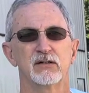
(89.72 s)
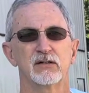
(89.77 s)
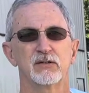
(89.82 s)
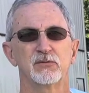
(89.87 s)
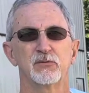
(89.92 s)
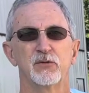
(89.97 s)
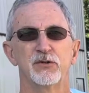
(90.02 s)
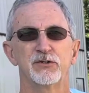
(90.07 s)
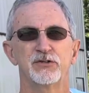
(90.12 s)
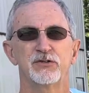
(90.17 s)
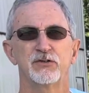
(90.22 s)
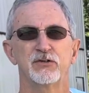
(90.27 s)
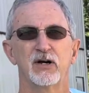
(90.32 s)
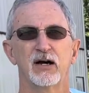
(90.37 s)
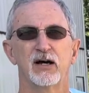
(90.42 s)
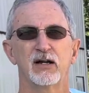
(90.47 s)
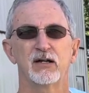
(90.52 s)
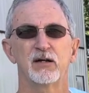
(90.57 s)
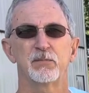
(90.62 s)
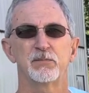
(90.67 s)
once you
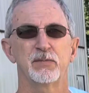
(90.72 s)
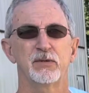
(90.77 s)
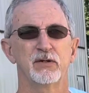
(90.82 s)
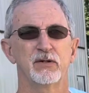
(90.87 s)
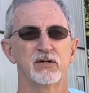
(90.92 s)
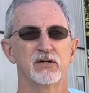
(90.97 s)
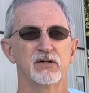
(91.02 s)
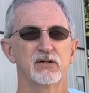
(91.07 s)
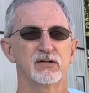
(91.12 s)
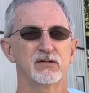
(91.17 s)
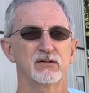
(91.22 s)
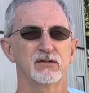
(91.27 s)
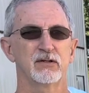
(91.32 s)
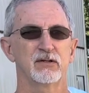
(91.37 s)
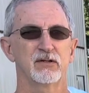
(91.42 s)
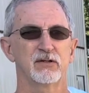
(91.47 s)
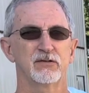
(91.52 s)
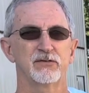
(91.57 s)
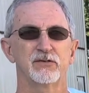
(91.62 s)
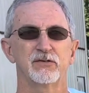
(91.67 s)
got up in
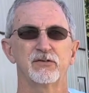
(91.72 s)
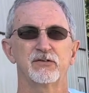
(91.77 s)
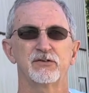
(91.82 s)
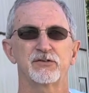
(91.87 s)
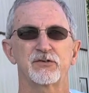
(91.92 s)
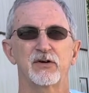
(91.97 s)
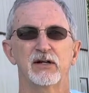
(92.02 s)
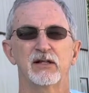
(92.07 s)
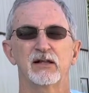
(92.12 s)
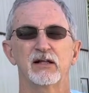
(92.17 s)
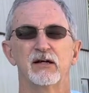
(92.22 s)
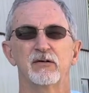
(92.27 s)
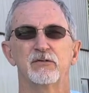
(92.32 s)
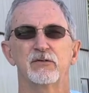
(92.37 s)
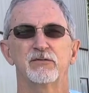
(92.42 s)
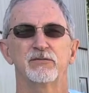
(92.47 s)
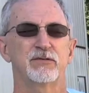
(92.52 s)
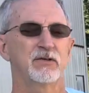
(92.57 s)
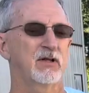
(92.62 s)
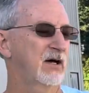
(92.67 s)
on straight
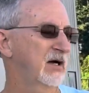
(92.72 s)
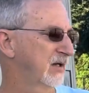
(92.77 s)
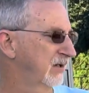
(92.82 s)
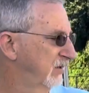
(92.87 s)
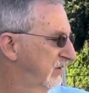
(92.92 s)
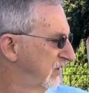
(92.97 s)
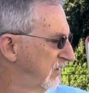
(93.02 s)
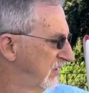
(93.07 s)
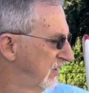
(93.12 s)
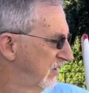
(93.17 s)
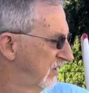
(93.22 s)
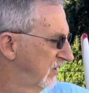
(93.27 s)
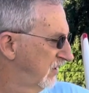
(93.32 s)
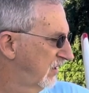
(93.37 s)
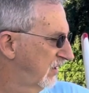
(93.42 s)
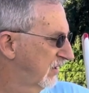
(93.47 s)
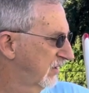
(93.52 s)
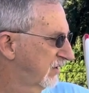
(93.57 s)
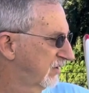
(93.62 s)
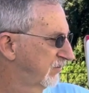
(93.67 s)
level flight,
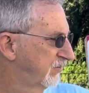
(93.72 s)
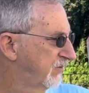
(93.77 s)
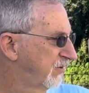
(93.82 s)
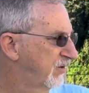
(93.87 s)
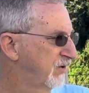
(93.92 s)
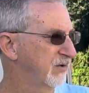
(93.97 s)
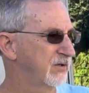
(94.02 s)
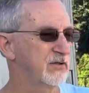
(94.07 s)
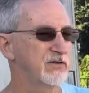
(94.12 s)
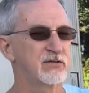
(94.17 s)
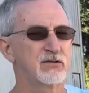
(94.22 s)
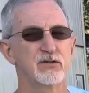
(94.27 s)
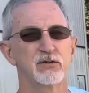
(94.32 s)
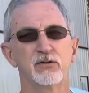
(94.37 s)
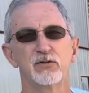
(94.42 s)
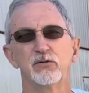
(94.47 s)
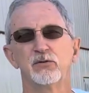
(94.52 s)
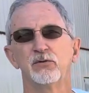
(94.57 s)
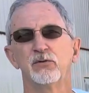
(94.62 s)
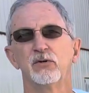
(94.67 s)
I converted
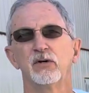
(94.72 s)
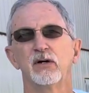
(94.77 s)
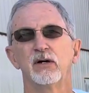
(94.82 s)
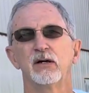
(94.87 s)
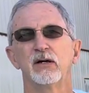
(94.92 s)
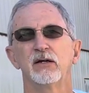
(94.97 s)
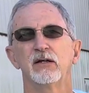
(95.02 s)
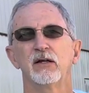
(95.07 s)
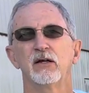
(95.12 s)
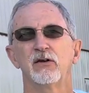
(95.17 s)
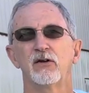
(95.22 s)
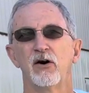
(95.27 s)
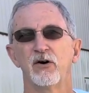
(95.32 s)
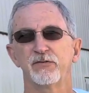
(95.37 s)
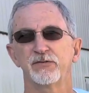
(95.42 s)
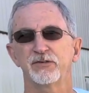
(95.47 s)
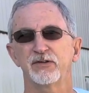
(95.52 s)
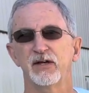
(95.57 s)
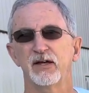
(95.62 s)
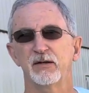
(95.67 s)
to an
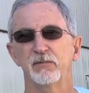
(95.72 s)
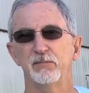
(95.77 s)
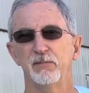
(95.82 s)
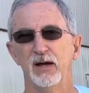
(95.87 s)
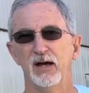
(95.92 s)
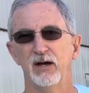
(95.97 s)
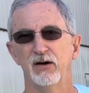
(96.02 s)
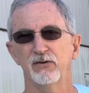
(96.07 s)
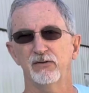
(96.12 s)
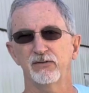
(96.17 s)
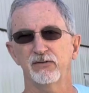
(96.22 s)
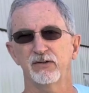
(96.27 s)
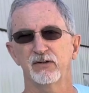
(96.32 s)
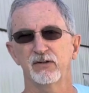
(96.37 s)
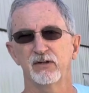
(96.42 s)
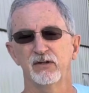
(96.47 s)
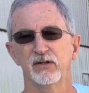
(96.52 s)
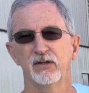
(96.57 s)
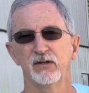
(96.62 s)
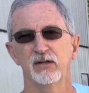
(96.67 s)
offset mount
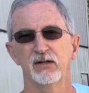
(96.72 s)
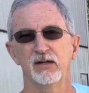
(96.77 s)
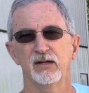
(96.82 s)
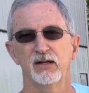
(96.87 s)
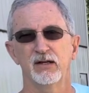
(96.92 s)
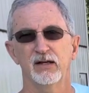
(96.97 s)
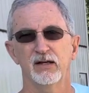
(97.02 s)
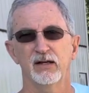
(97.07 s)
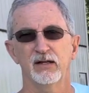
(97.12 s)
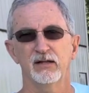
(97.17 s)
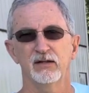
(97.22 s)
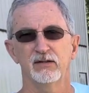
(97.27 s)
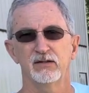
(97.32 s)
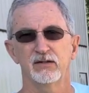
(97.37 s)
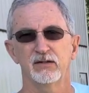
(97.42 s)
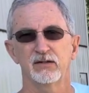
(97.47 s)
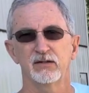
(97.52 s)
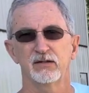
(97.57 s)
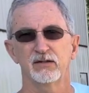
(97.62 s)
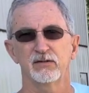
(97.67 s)
and
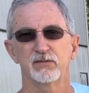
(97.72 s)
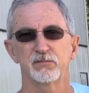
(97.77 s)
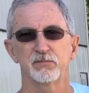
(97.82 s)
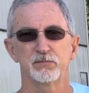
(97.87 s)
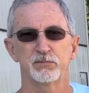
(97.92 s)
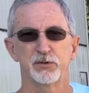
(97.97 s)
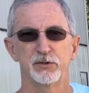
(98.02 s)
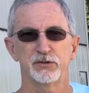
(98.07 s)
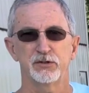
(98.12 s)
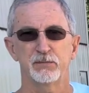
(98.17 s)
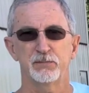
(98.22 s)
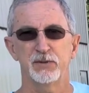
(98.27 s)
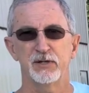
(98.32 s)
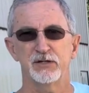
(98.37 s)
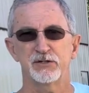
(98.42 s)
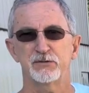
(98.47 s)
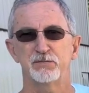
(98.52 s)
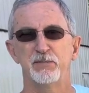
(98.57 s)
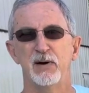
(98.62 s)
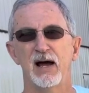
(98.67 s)
put the
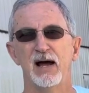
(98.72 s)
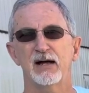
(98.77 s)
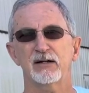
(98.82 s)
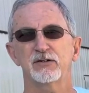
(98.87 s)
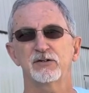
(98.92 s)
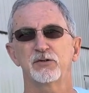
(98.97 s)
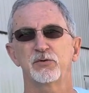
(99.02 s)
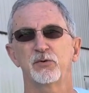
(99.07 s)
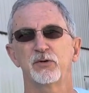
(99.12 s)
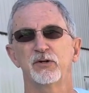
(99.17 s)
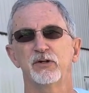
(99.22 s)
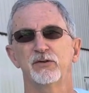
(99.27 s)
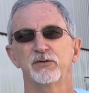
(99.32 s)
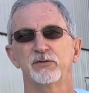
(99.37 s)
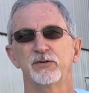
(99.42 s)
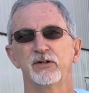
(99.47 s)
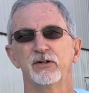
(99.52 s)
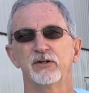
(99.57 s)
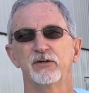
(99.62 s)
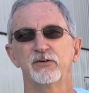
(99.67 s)
pitch back to
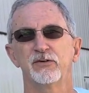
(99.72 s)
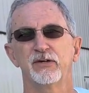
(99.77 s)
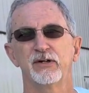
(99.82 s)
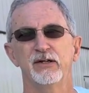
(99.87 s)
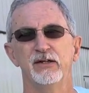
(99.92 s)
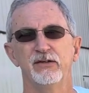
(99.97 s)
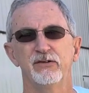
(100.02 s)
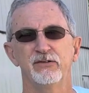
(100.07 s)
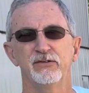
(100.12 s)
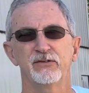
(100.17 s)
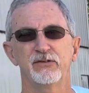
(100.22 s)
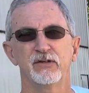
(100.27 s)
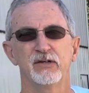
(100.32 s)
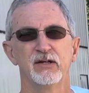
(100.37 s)
23 degrees,